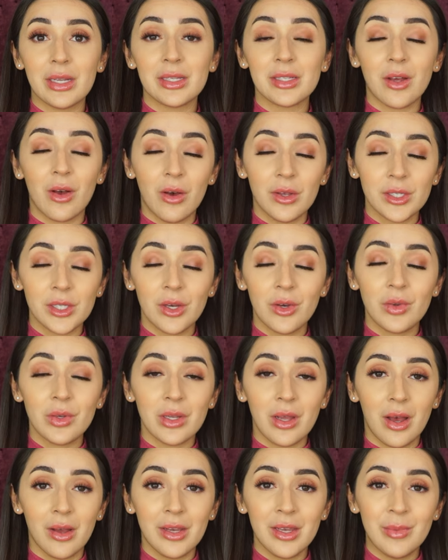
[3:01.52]
is also
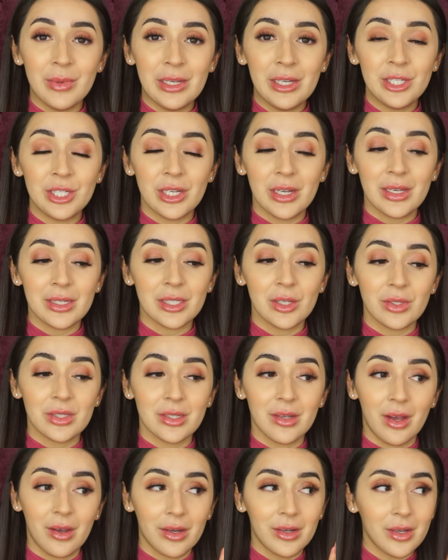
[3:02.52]
non-comedogenic, so it's
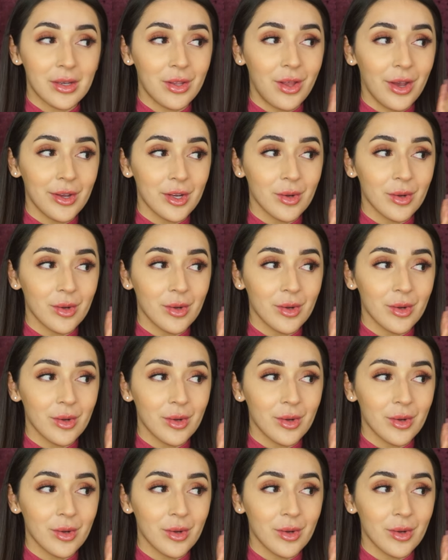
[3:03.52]
not gonna clog